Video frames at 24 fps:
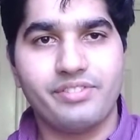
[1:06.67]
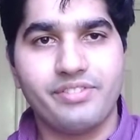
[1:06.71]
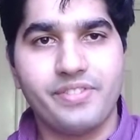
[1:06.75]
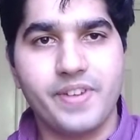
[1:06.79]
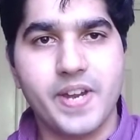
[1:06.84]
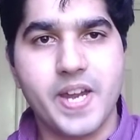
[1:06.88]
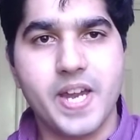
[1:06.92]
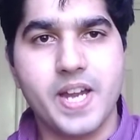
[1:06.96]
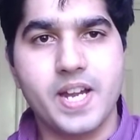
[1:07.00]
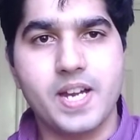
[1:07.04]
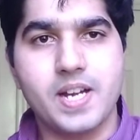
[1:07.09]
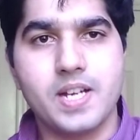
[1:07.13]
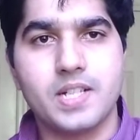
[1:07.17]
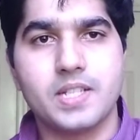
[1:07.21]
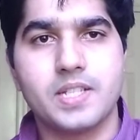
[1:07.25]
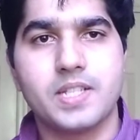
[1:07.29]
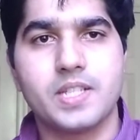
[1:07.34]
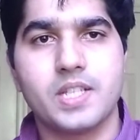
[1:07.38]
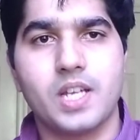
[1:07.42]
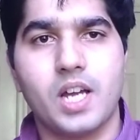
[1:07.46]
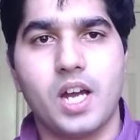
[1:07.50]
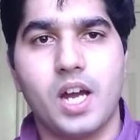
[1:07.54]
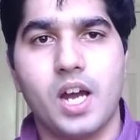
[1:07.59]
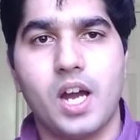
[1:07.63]
fields
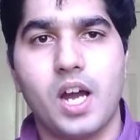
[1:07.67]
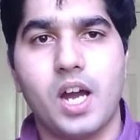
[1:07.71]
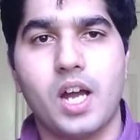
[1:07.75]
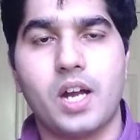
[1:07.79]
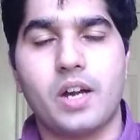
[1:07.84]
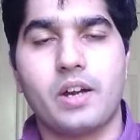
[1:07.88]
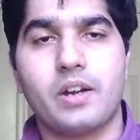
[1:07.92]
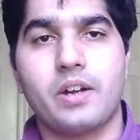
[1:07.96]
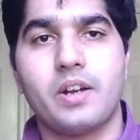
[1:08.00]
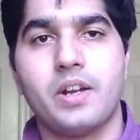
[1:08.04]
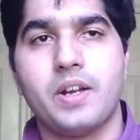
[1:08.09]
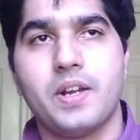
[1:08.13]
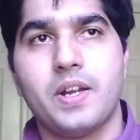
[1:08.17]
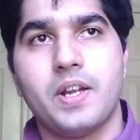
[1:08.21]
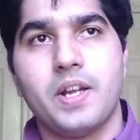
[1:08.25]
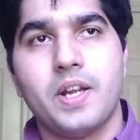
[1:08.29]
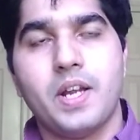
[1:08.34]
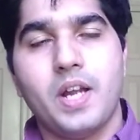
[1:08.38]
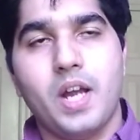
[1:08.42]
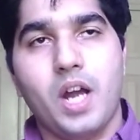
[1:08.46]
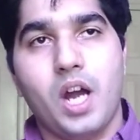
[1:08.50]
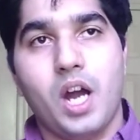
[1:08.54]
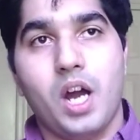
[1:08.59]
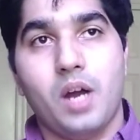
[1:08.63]
are
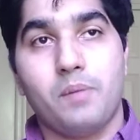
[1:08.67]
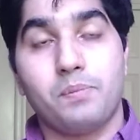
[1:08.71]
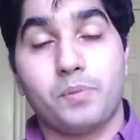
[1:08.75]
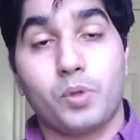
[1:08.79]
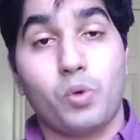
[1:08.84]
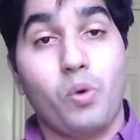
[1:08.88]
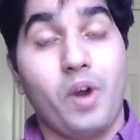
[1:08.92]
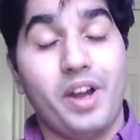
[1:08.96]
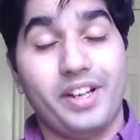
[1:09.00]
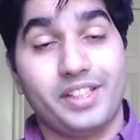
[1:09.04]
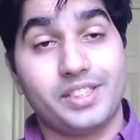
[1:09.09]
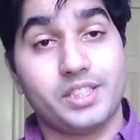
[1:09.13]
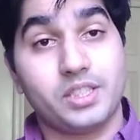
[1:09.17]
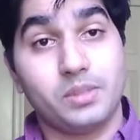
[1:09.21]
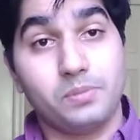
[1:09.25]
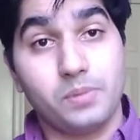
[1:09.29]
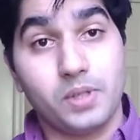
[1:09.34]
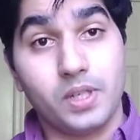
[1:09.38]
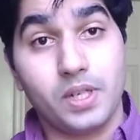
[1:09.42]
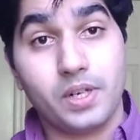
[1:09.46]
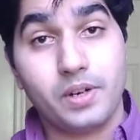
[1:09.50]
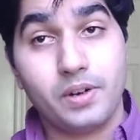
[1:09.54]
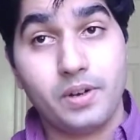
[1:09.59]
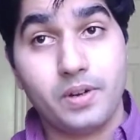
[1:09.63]
quite
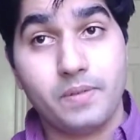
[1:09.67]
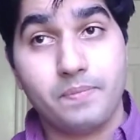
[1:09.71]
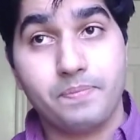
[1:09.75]
similar,